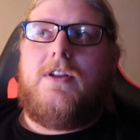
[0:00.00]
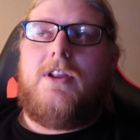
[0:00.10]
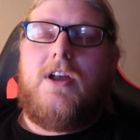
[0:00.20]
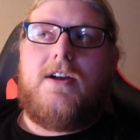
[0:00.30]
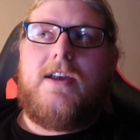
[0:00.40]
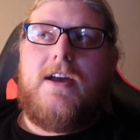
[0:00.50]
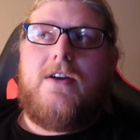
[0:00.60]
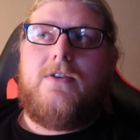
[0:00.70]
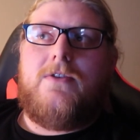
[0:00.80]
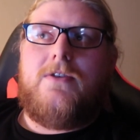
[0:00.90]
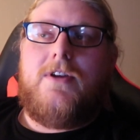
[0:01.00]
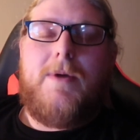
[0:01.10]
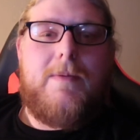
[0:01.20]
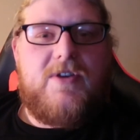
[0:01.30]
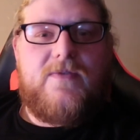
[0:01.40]
lock out or it
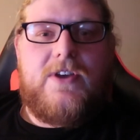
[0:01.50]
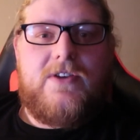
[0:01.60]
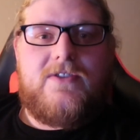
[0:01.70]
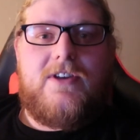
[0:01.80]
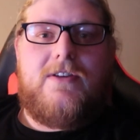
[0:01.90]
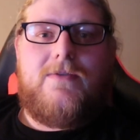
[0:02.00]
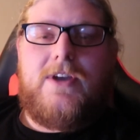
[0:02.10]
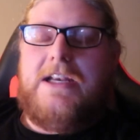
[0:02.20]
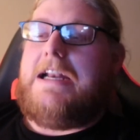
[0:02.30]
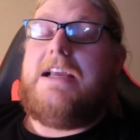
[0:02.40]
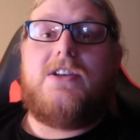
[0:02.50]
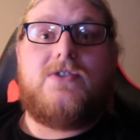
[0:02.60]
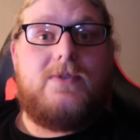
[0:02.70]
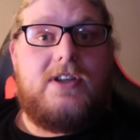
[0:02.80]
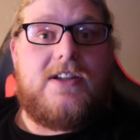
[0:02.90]
might be a failsafe and, and I
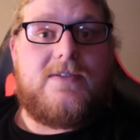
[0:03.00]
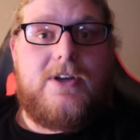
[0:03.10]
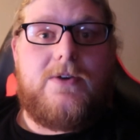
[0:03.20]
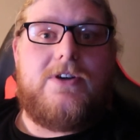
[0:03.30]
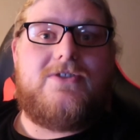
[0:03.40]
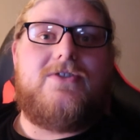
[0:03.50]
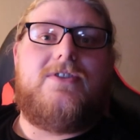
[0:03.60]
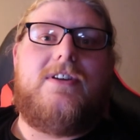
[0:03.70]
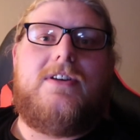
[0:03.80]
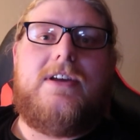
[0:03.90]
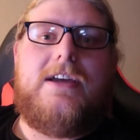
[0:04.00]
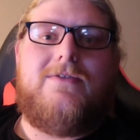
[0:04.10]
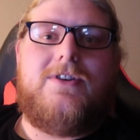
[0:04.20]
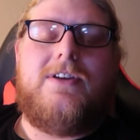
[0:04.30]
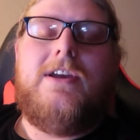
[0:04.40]
guess really that's my question uh,
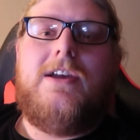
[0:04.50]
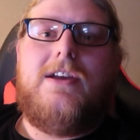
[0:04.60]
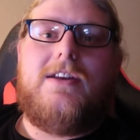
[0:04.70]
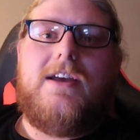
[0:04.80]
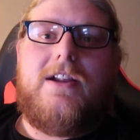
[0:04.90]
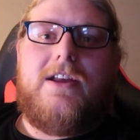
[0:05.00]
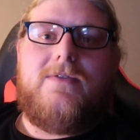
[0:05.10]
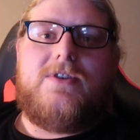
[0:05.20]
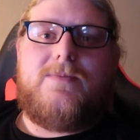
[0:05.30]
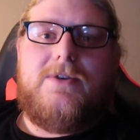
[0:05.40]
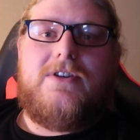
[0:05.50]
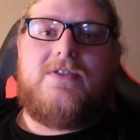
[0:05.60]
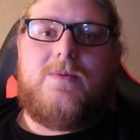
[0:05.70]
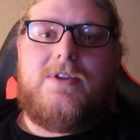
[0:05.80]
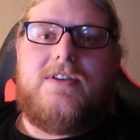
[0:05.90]
having not a lot of
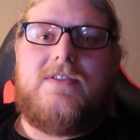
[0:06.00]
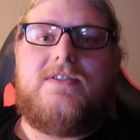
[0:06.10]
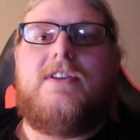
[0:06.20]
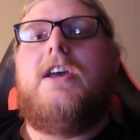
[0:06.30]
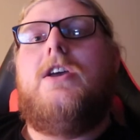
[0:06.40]
experience with this